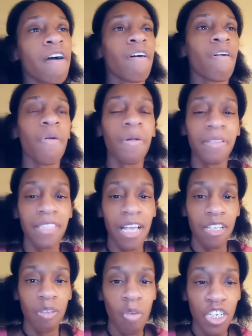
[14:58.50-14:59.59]
all
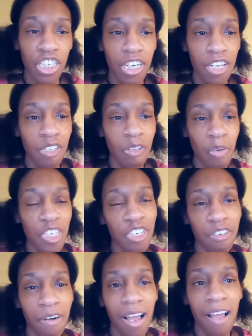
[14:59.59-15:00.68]
things witches,
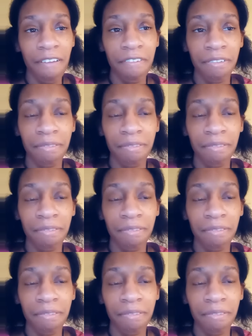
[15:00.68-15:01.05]
witchcraft,